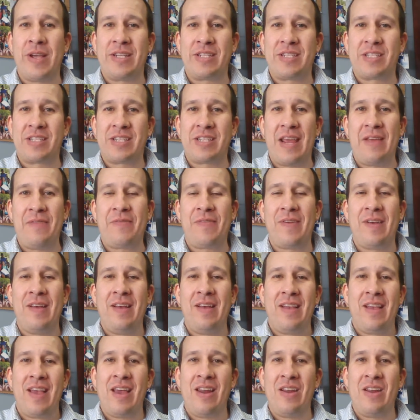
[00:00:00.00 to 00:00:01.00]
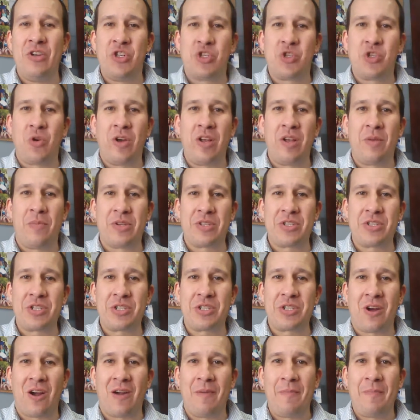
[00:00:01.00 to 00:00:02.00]
safe and enjoyable
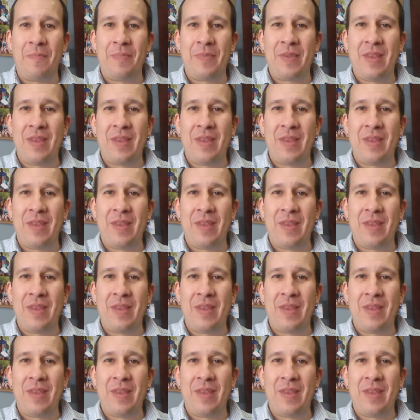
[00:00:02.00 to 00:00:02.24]
start.